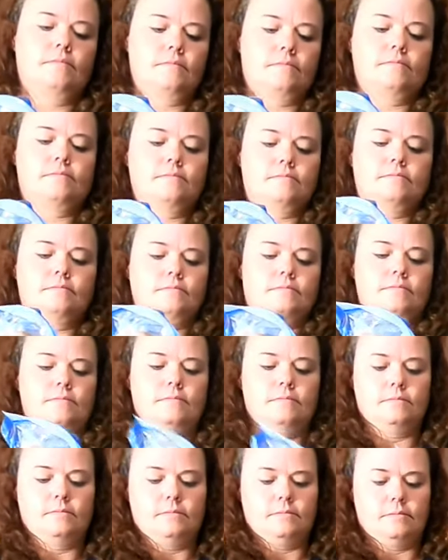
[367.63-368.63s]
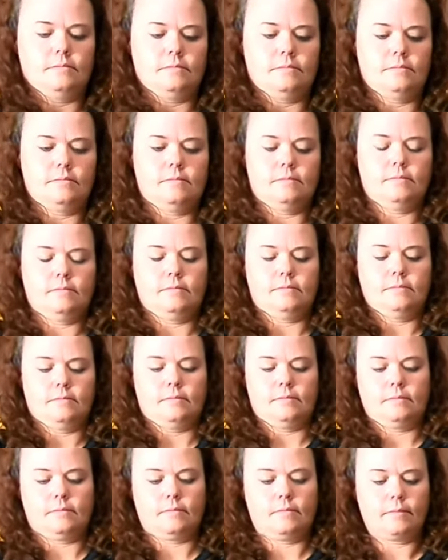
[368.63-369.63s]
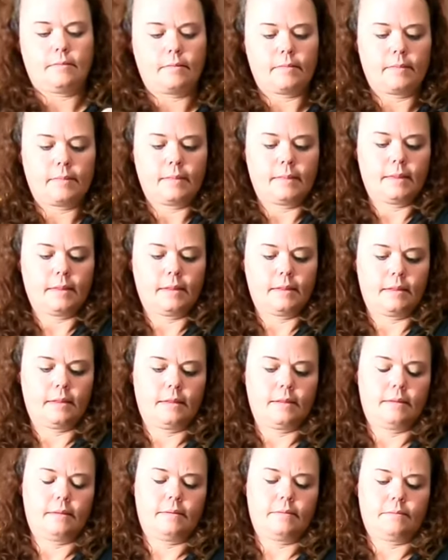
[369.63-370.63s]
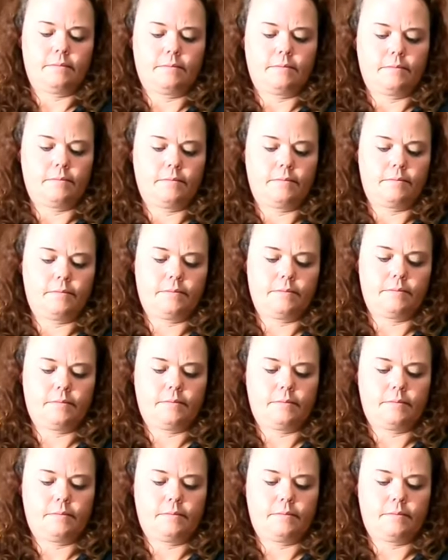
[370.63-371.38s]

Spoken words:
[no speech]